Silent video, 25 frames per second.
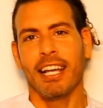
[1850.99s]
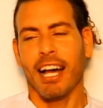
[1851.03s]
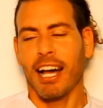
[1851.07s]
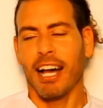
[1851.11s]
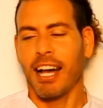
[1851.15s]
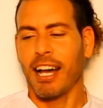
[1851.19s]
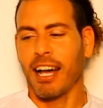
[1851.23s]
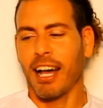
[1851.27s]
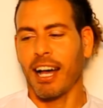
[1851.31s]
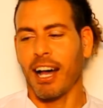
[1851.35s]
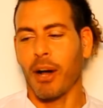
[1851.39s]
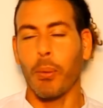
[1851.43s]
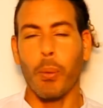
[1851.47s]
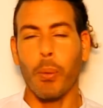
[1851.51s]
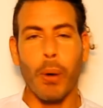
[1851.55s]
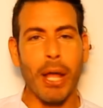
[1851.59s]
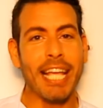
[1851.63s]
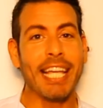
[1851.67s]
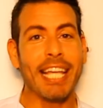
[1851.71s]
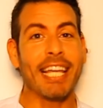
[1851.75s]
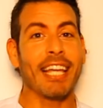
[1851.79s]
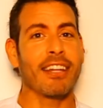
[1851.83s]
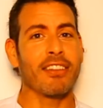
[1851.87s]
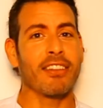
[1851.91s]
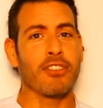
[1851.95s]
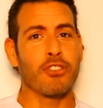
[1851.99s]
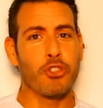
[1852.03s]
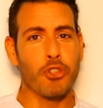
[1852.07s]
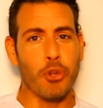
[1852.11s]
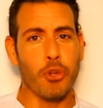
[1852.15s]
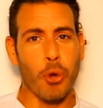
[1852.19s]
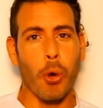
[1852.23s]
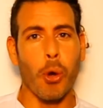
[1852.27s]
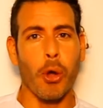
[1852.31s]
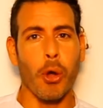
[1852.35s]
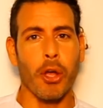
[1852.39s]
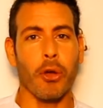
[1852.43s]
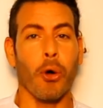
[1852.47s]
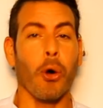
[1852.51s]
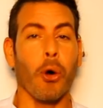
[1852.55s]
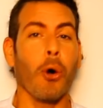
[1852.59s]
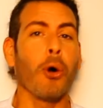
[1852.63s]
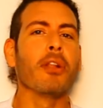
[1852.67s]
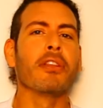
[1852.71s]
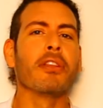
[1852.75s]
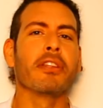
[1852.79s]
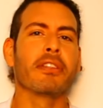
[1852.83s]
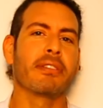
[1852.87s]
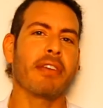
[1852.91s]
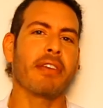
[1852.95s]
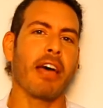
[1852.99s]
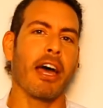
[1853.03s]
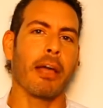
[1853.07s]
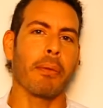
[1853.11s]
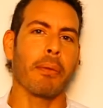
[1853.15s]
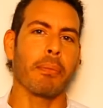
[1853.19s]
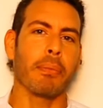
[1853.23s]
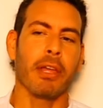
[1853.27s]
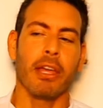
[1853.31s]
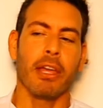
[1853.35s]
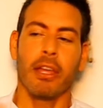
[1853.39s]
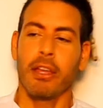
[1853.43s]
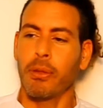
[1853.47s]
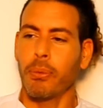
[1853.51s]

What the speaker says: awakened joy all the time.